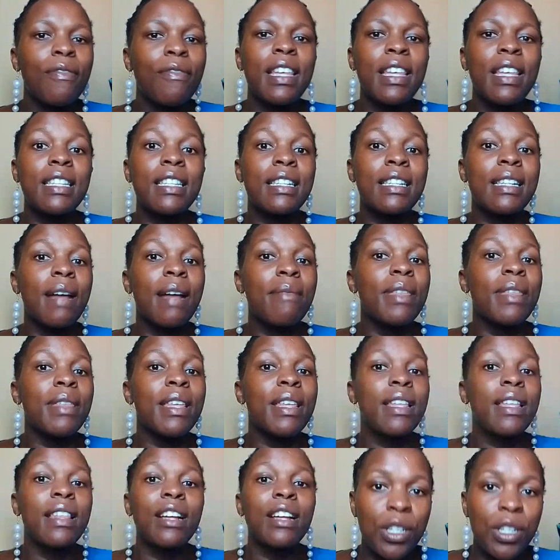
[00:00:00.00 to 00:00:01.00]
If this is
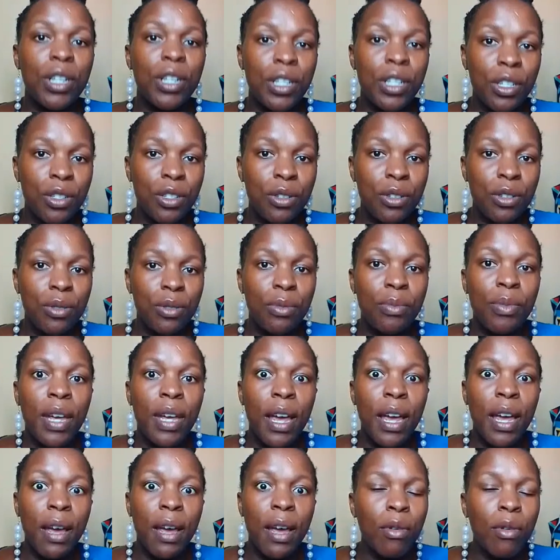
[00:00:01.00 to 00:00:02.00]
something to
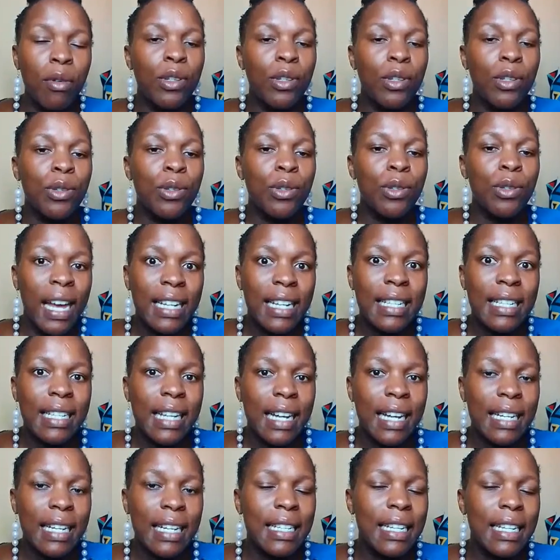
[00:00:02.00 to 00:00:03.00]
be able to get
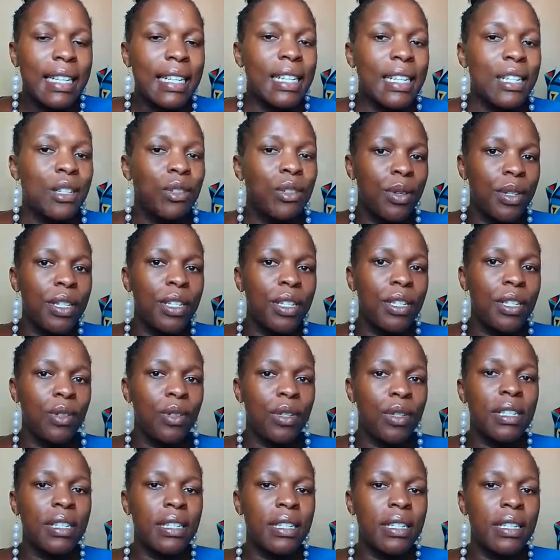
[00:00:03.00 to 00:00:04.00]
started in
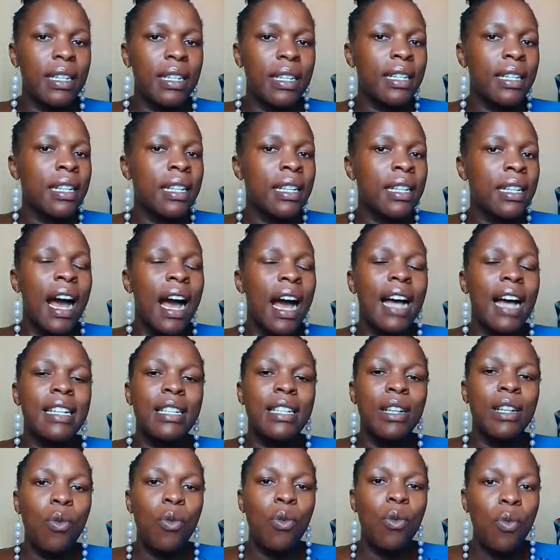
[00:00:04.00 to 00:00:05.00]
2026
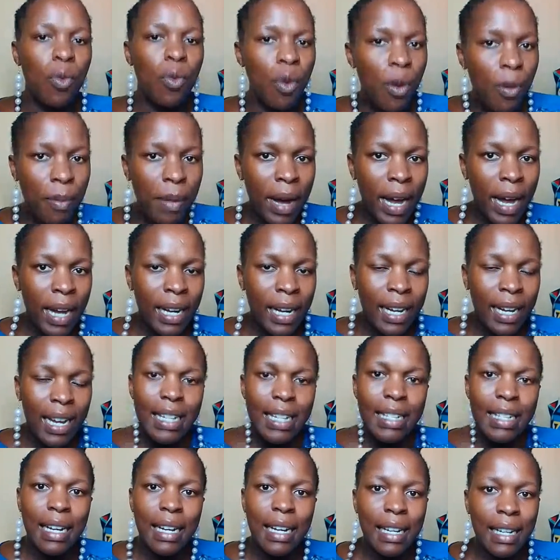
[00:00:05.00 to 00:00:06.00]
as a woman,
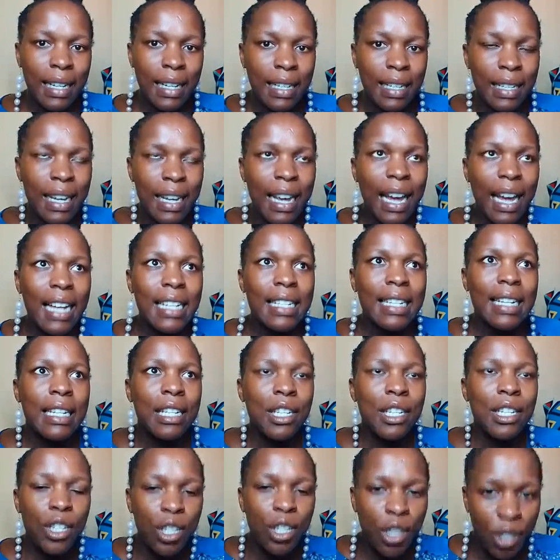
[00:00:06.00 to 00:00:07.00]
as a lady, as a
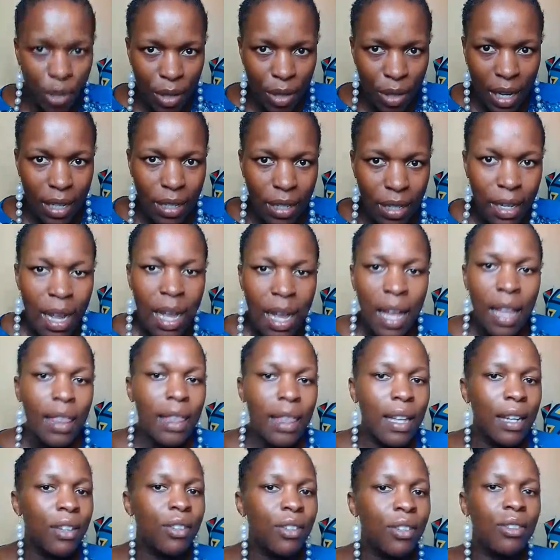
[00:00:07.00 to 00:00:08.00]
student,
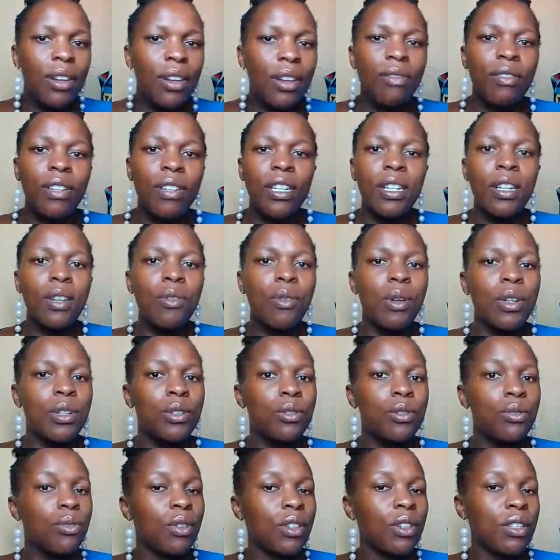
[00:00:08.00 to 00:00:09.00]
then you definitely want
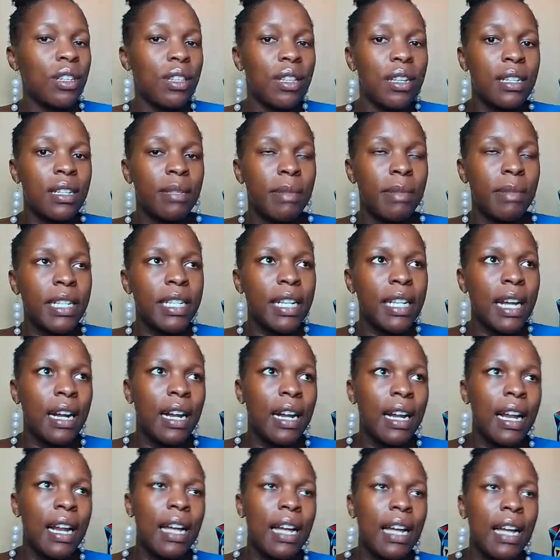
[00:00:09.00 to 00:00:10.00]
to watch this
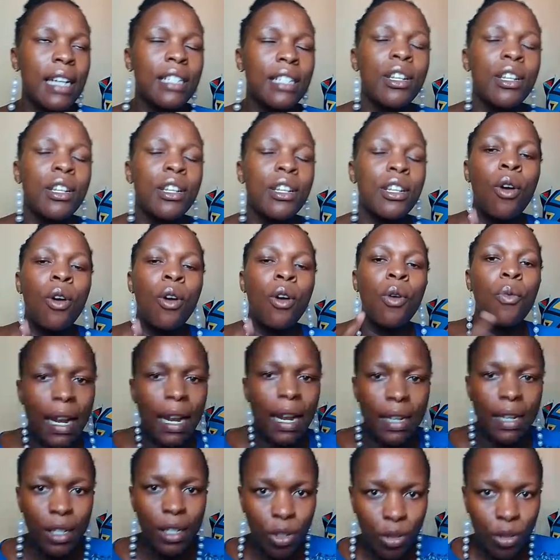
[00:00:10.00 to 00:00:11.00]
masterclass. We'll be
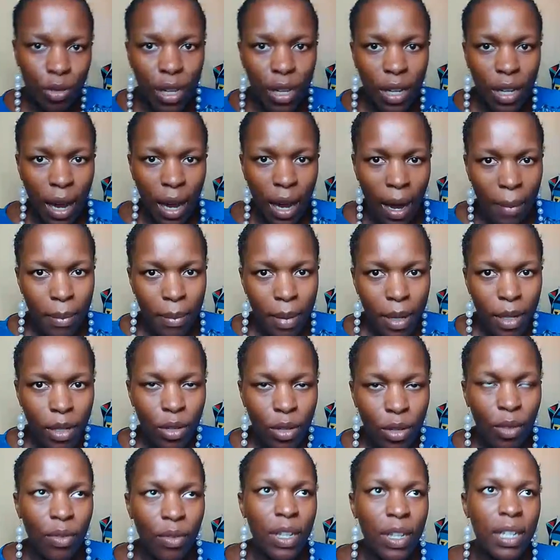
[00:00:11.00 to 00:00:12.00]
learning today a bit
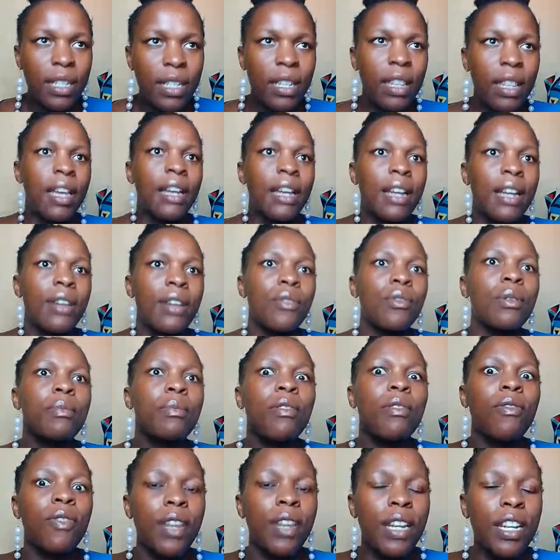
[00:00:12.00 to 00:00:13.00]
of it, and then we'll be
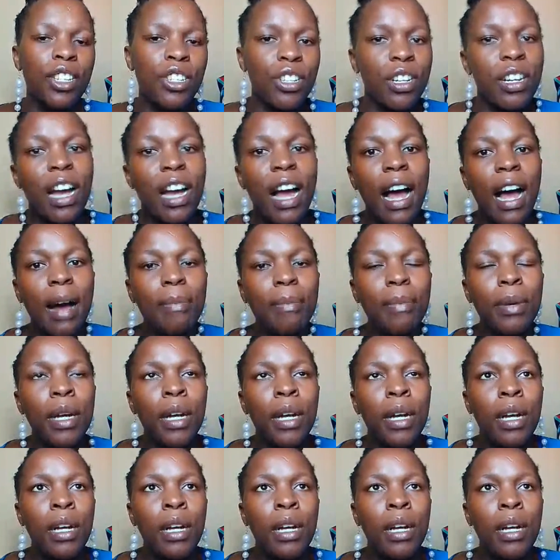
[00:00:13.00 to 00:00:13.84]
finishing up